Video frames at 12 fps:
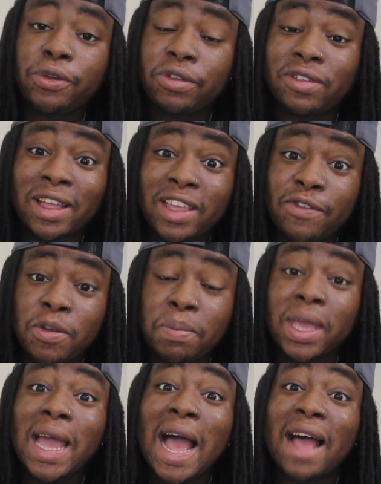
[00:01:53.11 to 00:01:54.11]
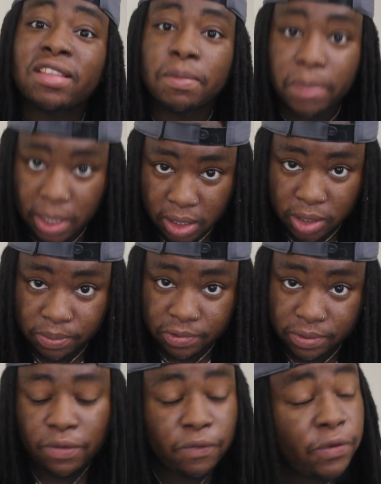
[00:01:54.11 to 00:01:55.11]
Filters that give you big eyes and big
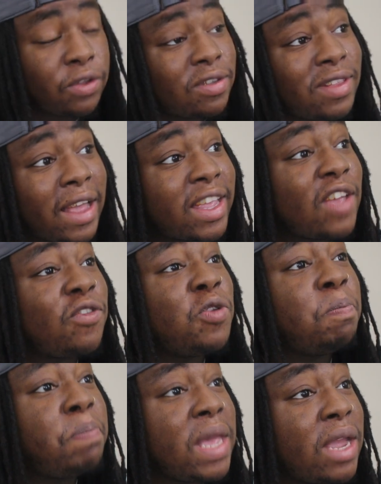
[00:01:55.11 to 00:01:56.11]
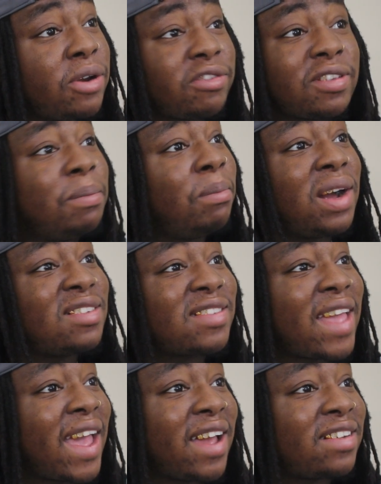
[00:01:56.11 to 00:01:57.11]
lips. Filters that give you beards and
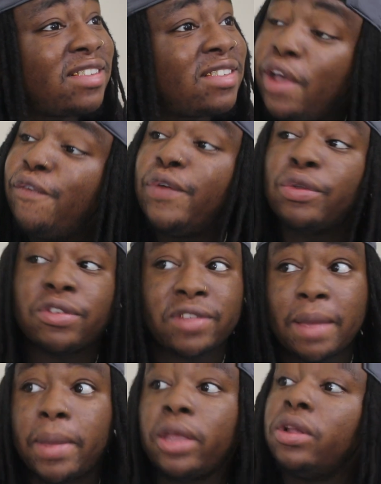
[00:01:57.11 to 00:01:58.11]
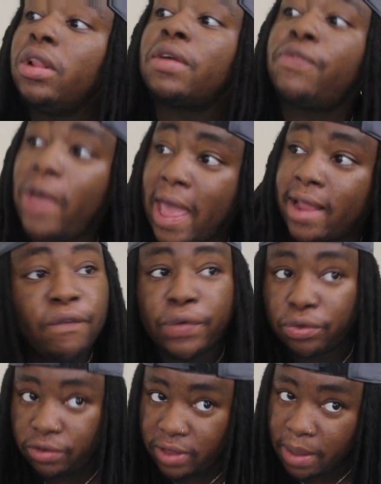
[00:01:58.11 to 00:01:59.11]
mustache. Filters that make you look fat.
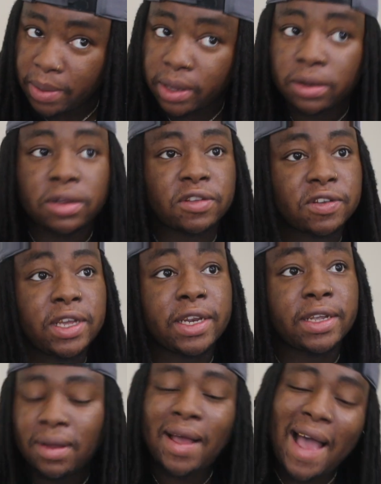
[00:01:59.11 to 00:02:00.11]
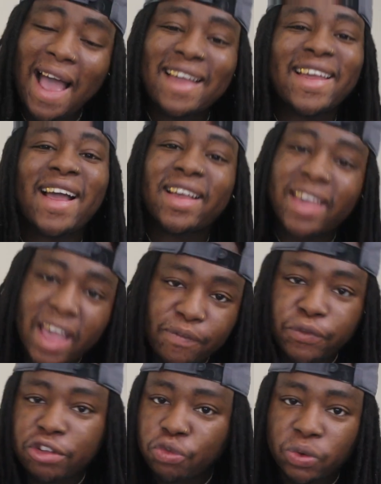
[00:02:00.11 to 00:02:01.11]
Filters that make you look skinny. I got
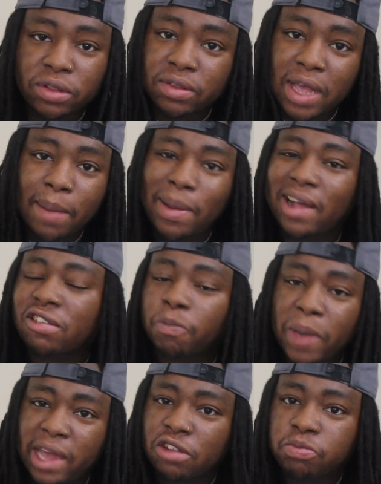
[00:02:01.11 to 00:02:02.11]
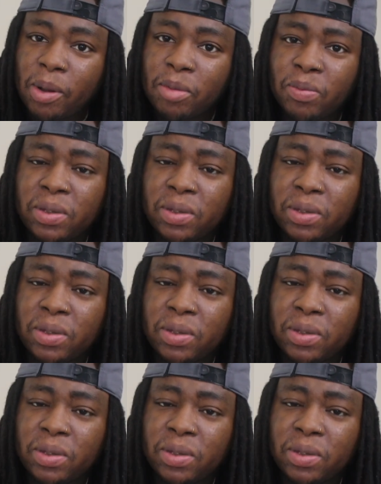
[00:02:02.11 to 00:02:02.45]
catfished one time by a Spanish monkey